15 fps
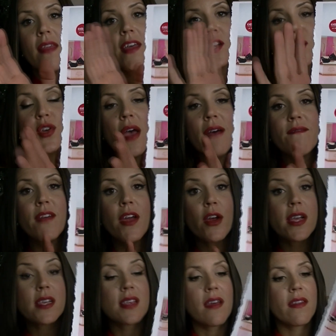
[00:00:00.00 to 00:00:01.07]
They do have
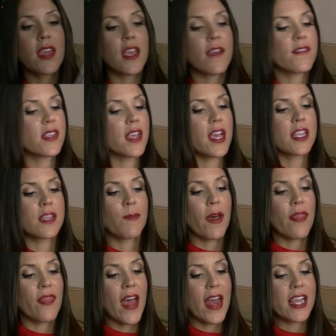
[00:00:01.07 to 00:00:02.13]
various other gift sets,
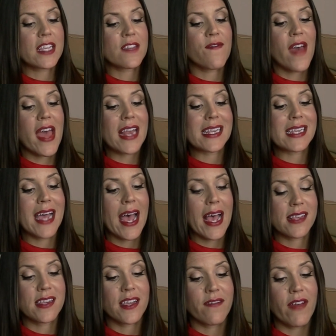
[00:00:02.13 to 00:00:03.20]
but that is
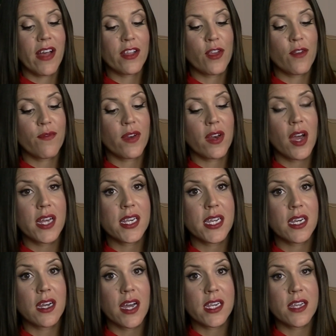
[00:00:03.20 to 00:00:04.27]
fantastic value for
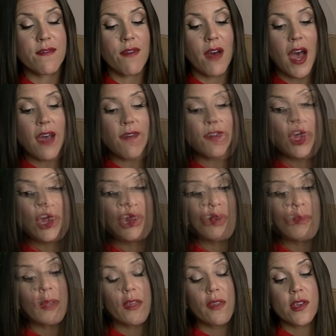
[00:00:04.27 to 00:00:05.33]
$19.95.
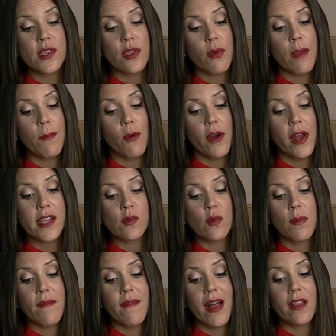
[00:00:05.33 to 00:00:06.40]
Normally those three products
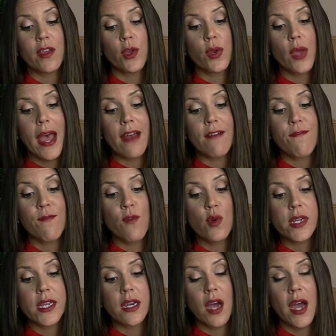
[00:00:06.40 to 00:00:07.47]
would be valued valued at
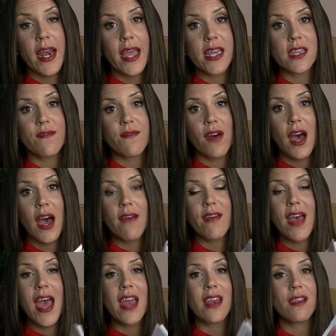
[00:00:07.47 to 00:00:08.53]

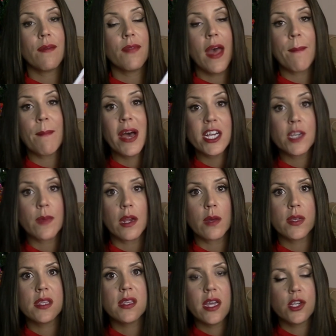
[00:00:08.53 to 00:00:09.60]
$49.85 and that
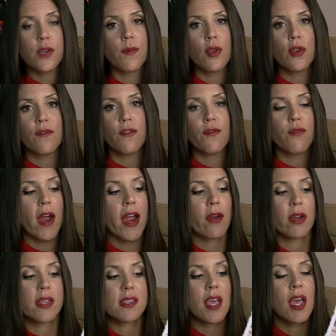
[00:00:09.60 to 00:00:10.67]
marshmallow is such a beautiful
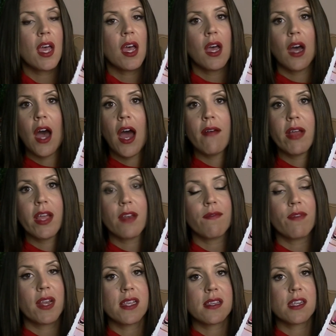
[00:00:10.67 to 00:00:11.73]
fragrance. I reckon
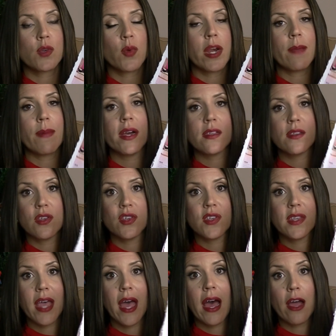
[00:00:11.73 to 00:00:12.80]
for less than 20 bucks you
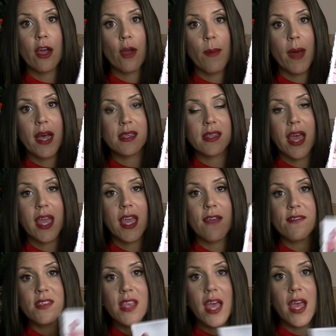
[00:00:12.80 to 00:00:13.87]
just can't go past that
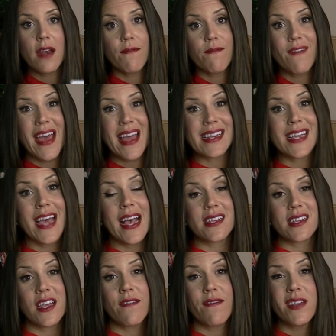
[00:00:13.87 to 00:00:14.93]
gift set.
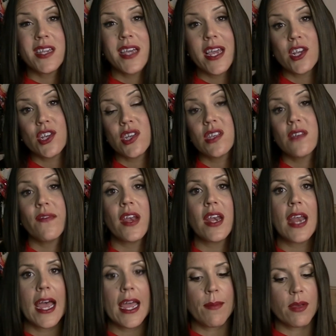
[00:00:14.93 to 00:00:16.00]
Fantastic for teachers, for
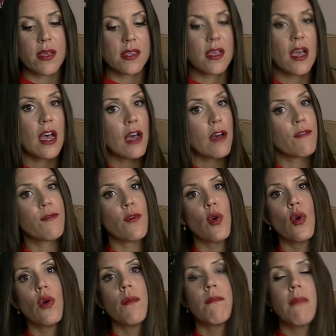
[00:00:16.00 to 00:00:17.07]
neighbours,
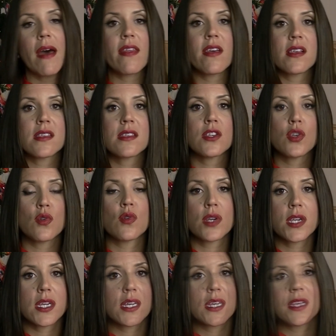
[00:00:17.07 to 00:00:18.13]
for mothers,
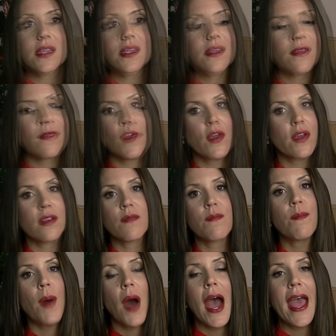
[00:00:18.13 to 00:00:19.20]
daughters. You
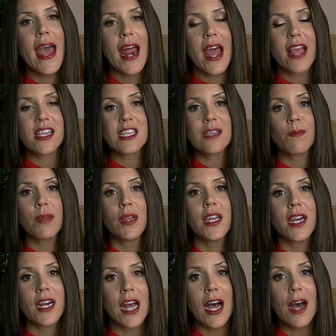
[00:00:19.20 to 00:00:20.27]
could buy it and
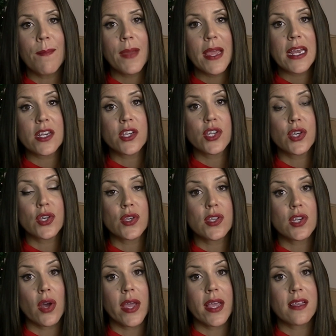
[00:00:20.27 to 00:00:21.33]
split it up into
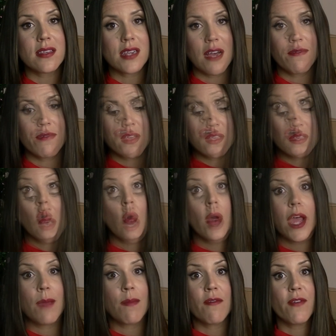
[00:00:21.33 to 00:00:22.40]
stocking stuffers or
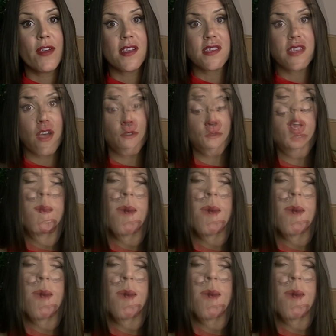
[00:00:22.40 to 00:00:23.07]
keep it for yourself.